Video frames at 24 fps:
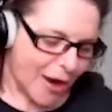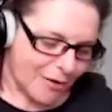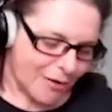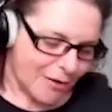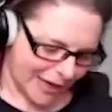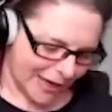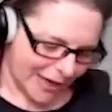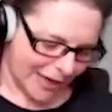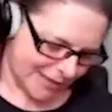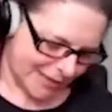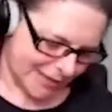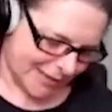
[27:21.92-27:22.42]

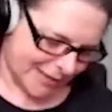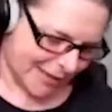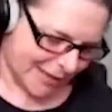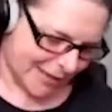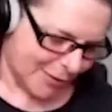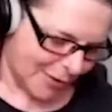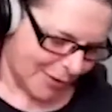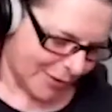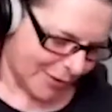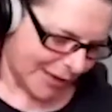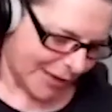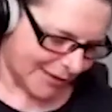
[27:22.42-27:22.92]
Right,
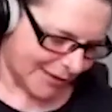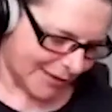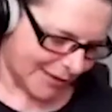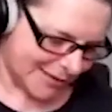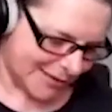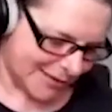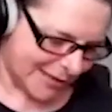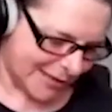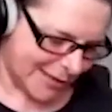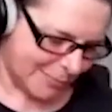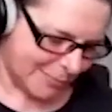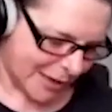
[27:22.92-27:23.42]
so
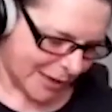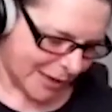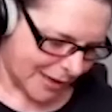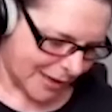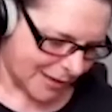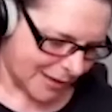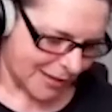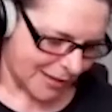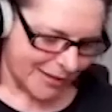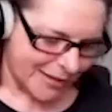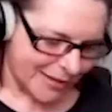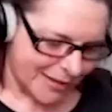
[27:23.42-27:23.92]
deep breath.
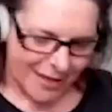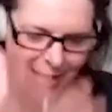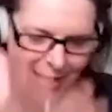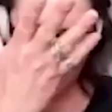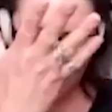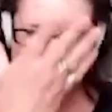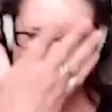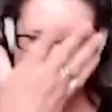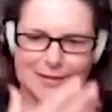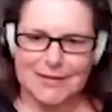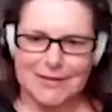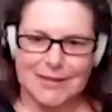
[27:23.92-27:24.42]

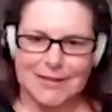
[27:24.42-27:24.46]
Um,